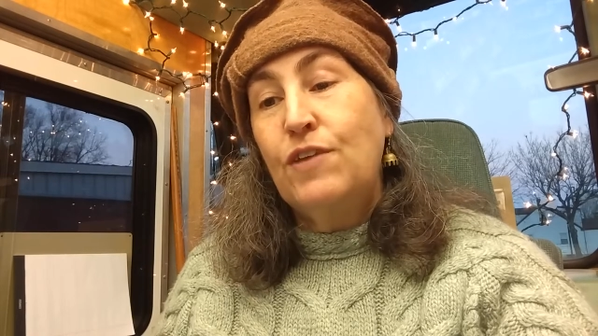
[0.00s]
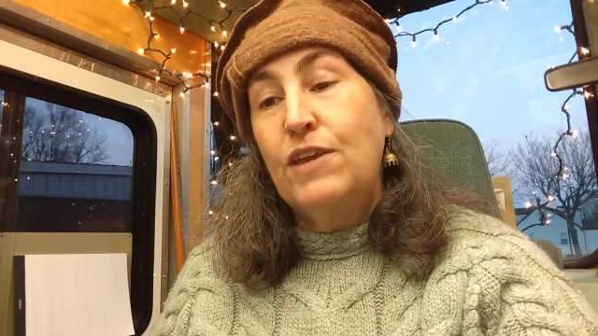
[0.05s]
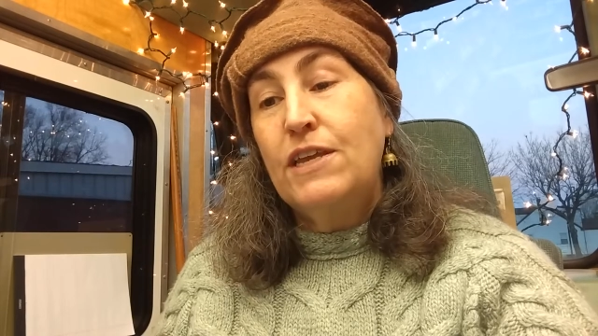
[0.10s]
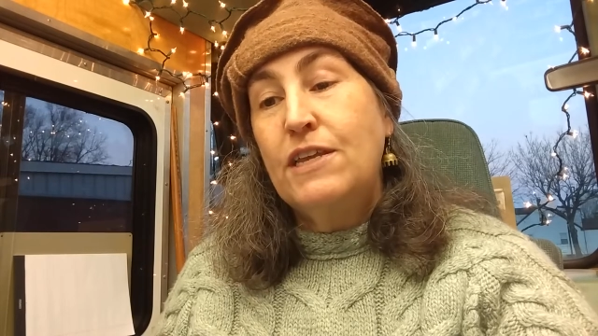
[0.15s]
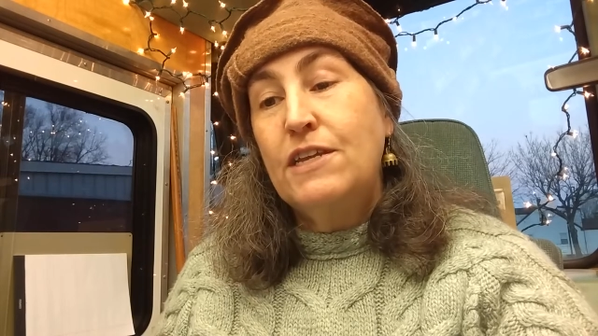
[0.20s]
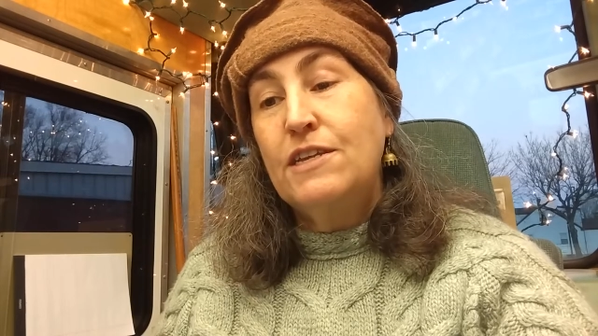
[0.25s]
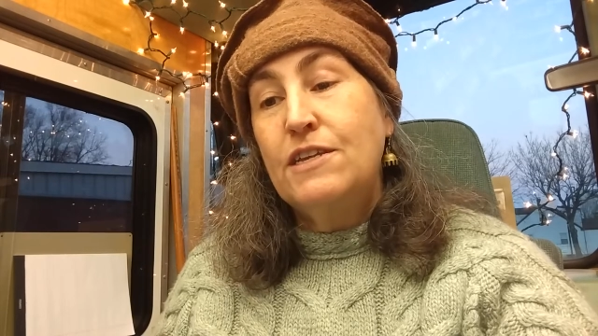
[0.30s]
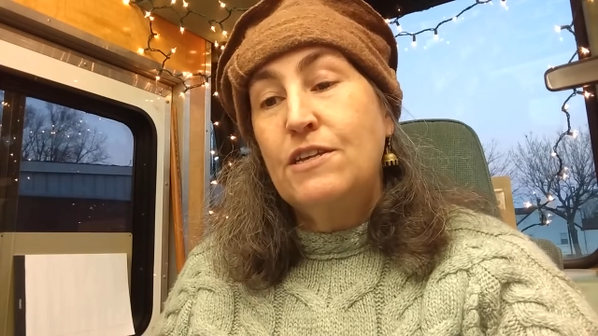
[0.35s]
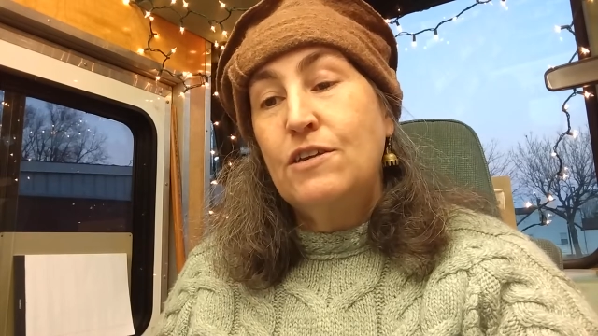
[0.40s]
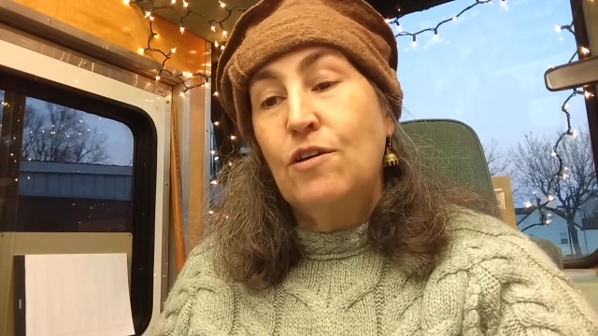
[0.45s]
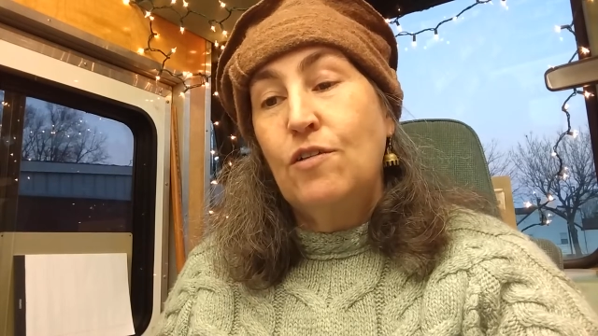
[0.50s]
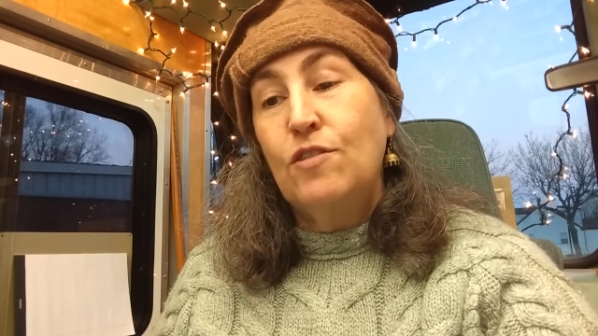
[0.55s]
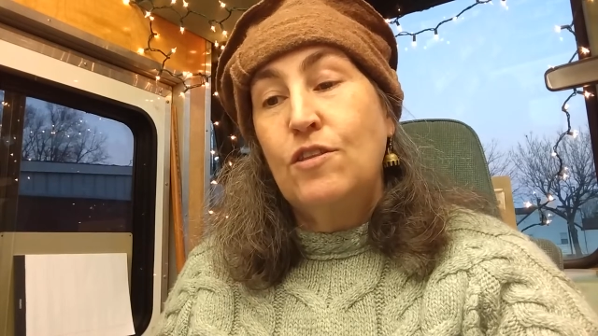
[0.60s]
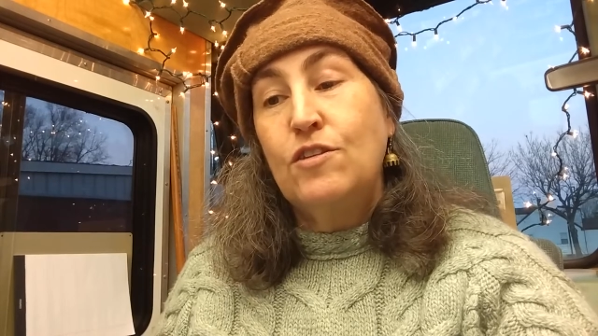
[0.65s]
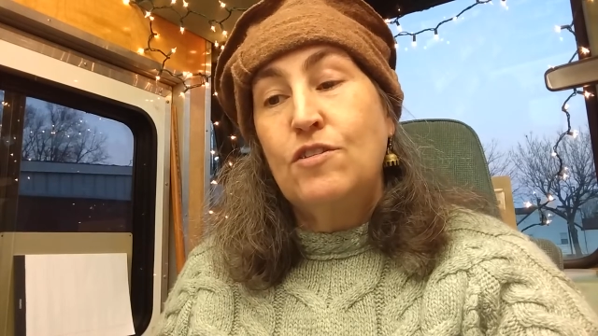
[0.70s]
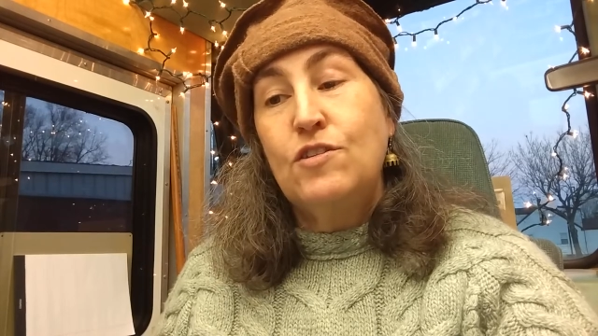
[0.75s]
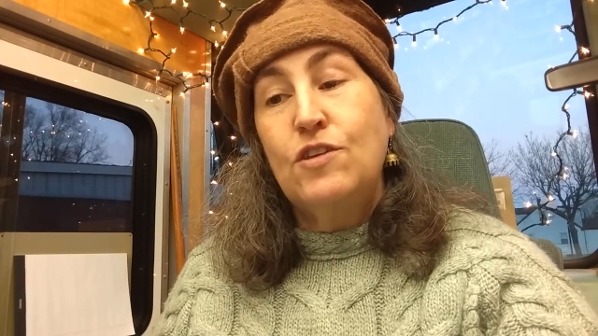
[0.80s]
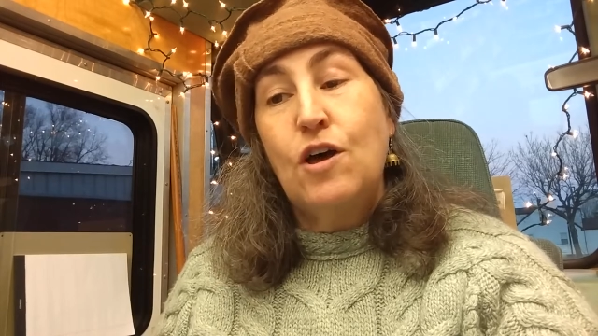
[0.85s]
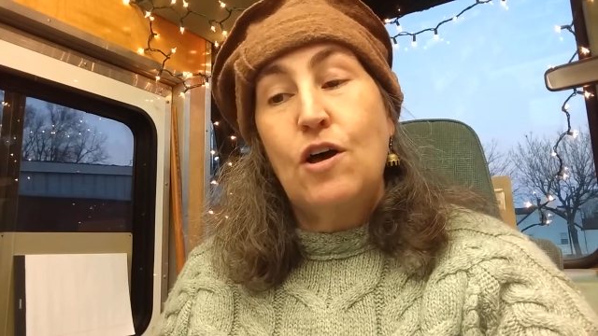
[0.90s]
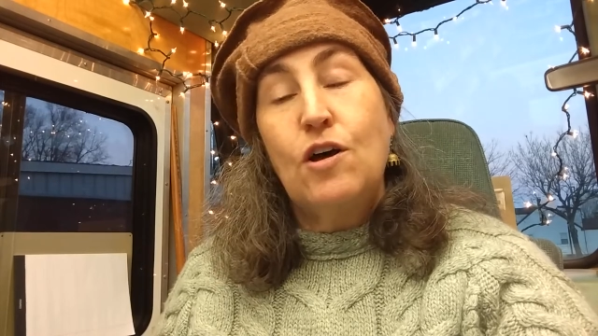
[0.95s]
feet on
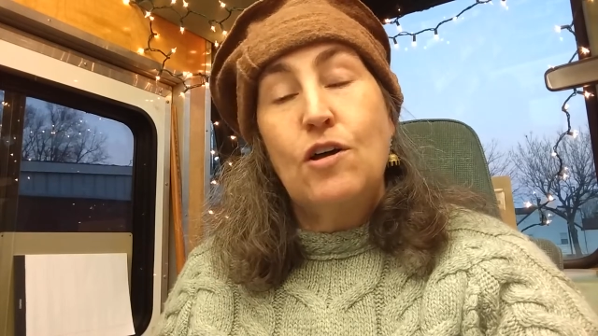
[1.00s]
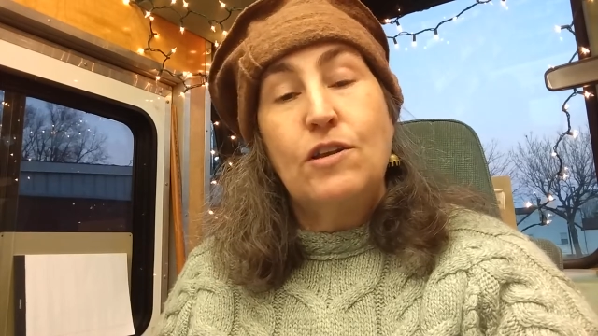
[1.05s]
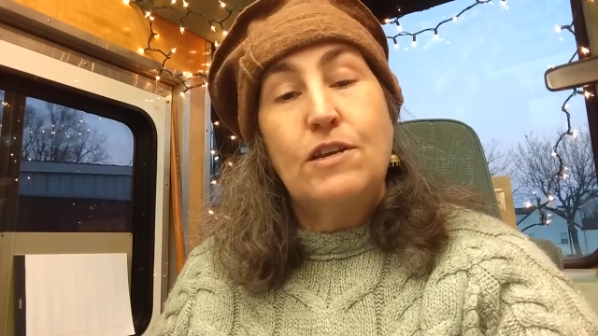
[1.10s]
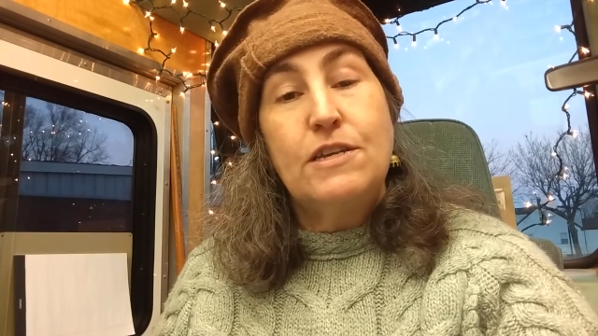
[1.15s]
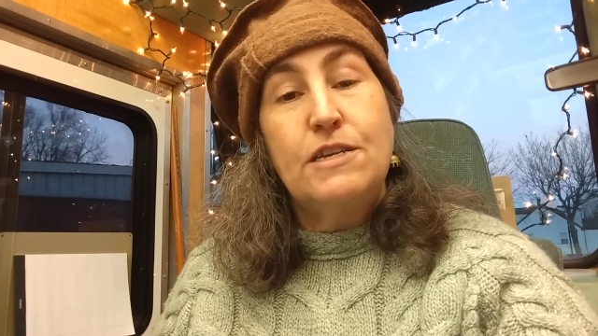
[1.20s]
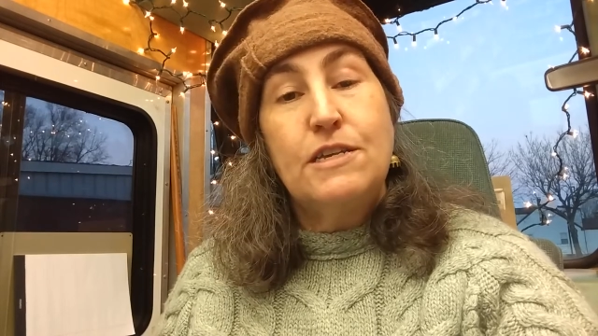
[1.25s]
the sod